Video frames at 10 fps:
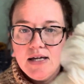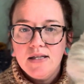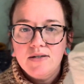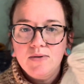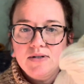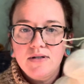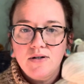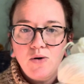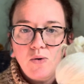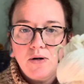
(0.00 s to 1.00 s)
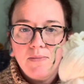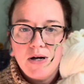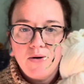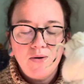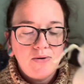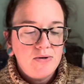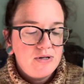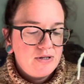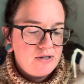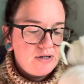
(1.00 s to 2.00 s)
this was the Cormo
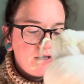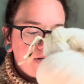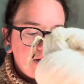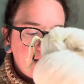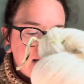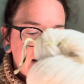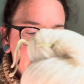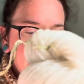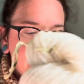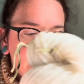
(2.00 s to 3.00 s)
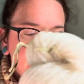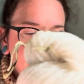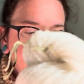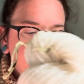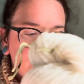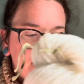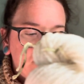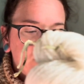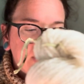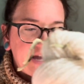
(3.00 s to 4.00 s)
and
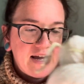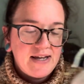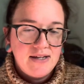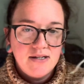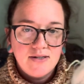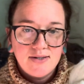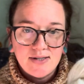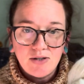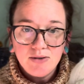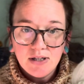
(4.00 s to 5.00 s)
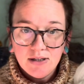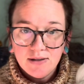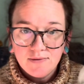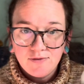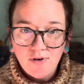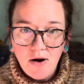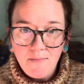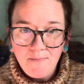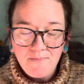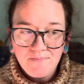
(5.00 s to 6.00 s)
Rambouillet silk
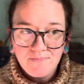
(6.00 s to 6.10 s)
from